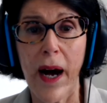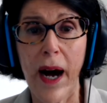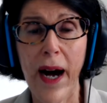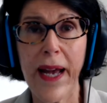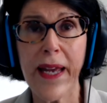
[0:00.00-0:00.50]

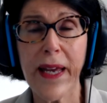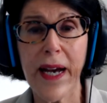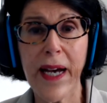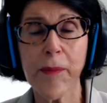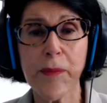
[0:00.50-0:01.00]

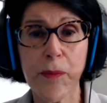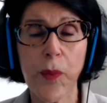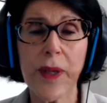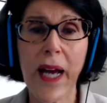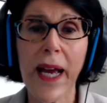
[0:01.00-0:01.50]

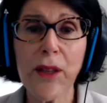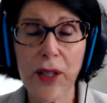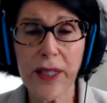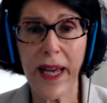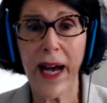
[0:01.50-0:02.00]
what I
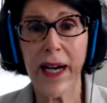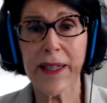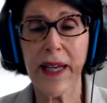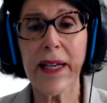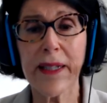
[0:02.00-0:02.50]
look
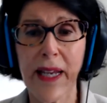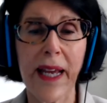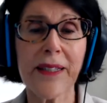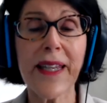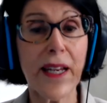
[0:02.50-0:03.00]
at,
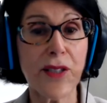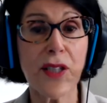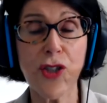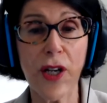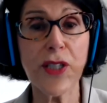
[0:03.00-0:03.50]
and yes, the
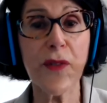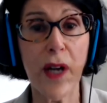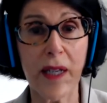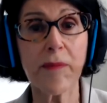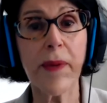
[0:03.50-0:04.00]
charts have
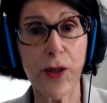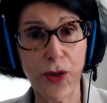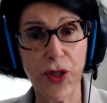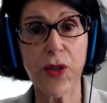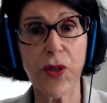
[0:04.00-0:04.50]
gotten better,
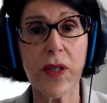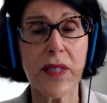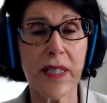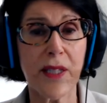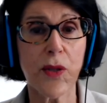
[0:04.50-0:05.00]
so you can
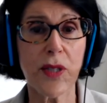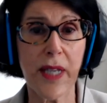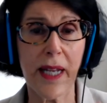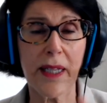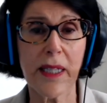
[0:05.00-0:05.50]
see those
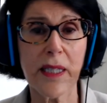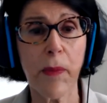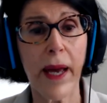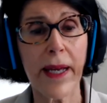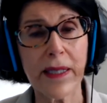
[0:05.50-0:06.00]
daily
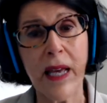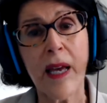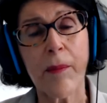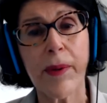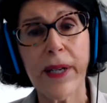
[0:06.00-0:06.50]
spikes.
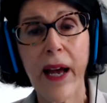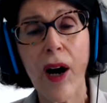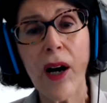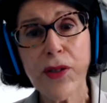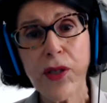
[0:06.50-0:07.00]
But I
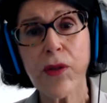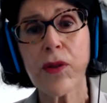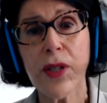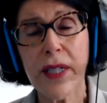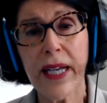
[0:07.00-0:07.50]
also
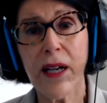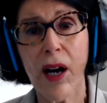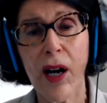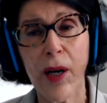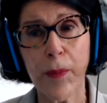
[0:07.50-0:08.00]
look at
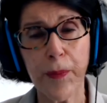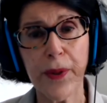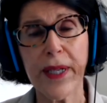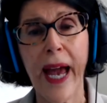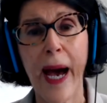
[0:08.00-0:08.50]
our
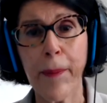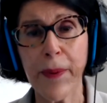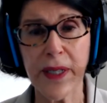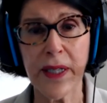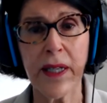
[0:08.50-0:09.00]
per
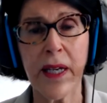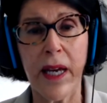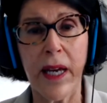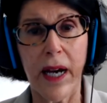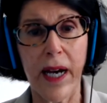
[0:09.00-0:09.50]
capita
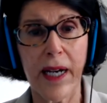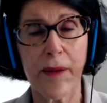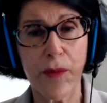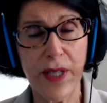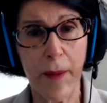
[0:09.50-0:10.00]

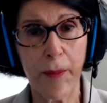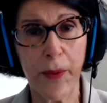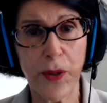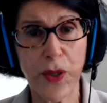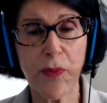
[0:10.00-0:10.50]

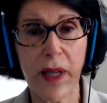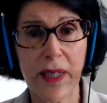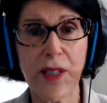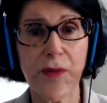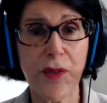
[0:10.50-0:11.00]
numbers
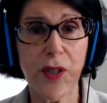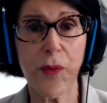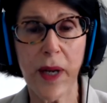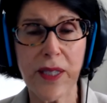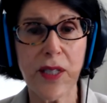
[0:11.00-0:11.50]
relative to the
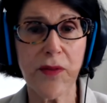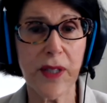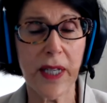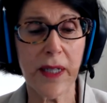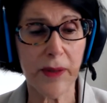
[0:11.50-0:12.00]
rest of
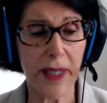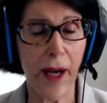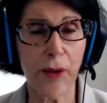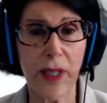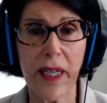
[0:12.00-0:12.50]
the
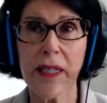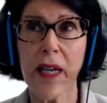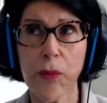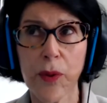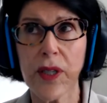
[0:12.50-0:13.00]
county, and
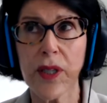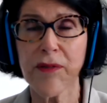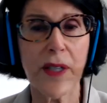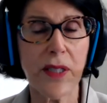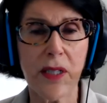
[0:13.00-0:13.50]
I will
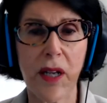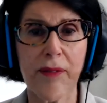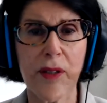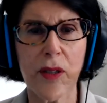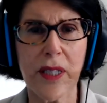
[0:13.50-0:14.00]
confess to not
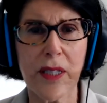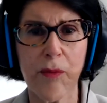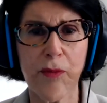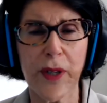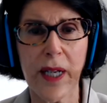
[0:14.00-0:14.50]
having looked at
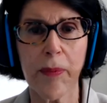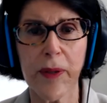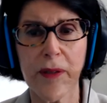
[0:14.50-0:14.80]
them for a couple